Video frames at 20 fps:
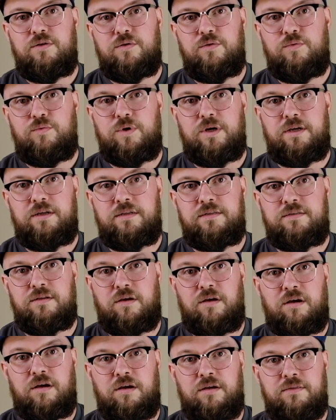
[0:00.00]
was
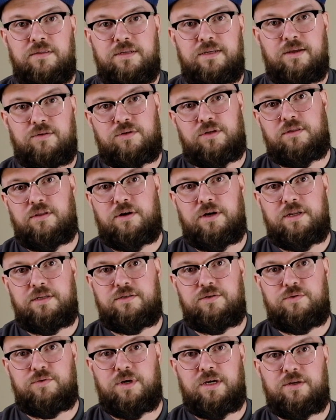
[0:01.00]
on the Delta
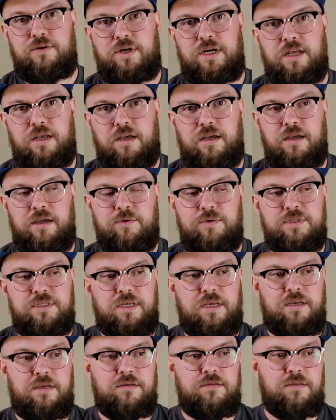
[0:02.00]
3200. It was
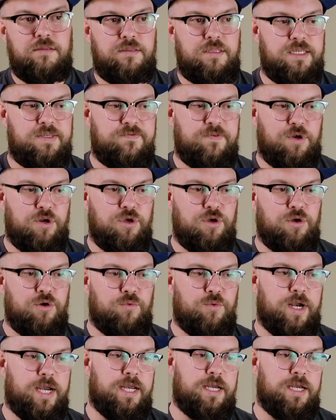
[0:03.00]
this photo right